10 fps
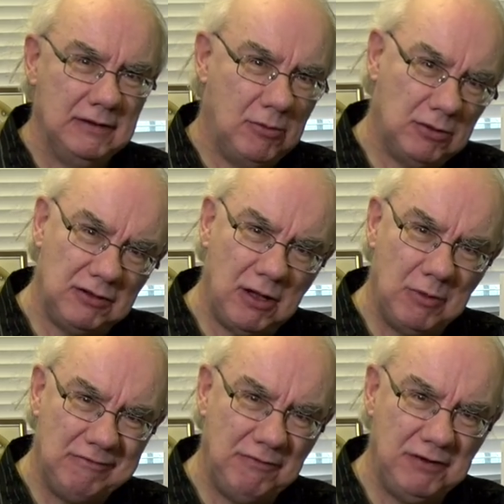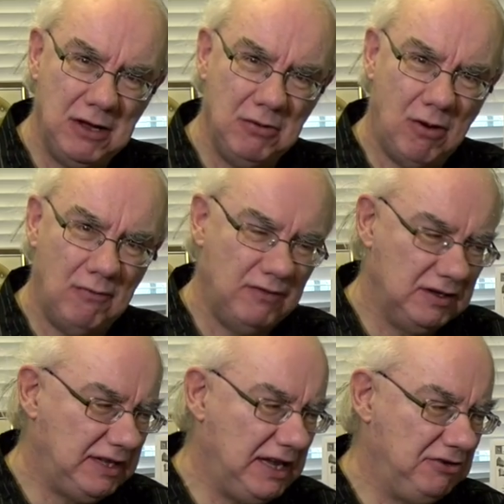Now, when I've done my review on
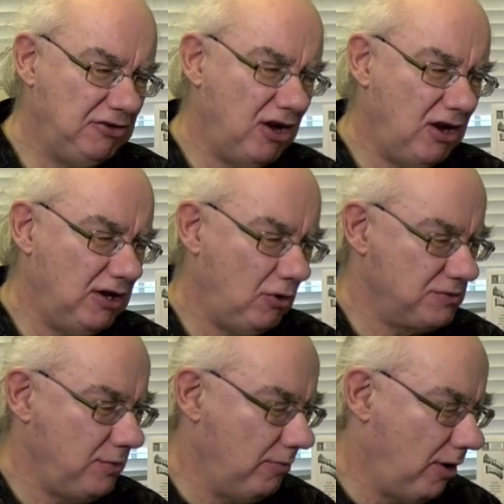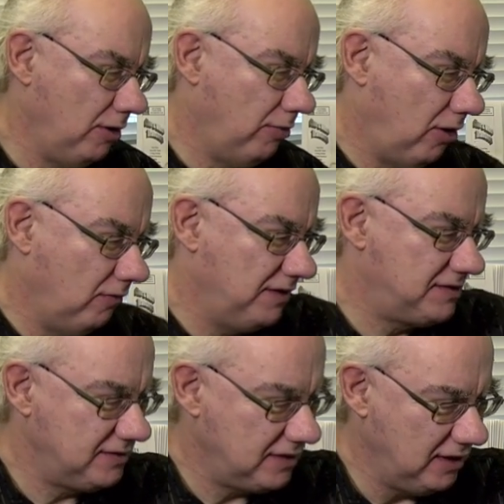the DJI Osmo Mobile,
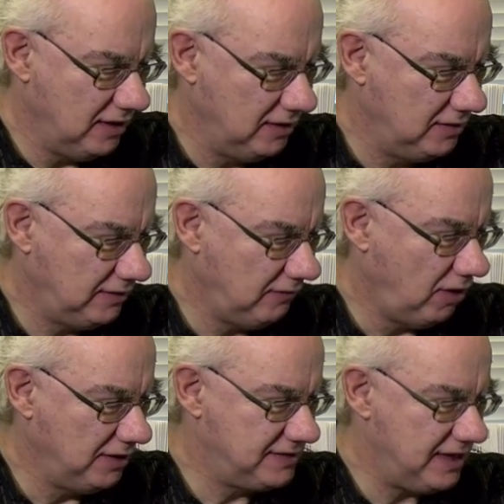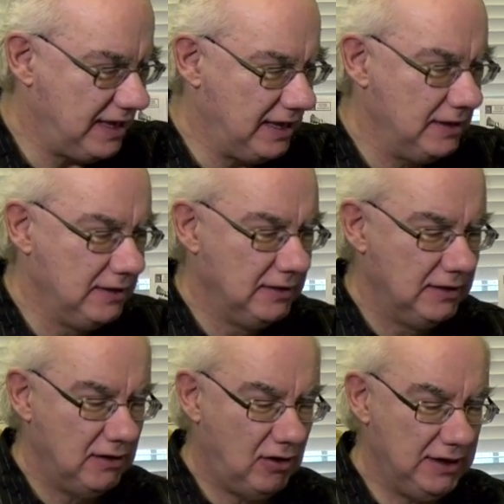this device here,
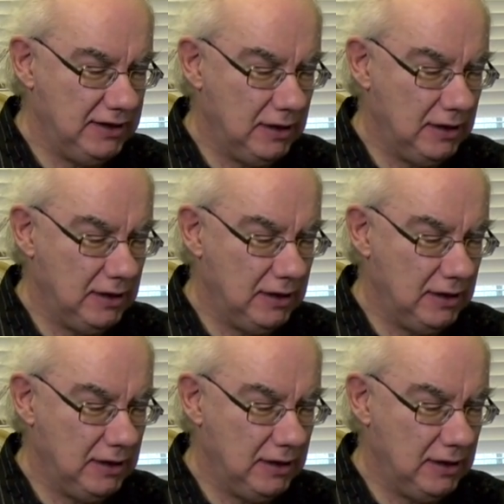let's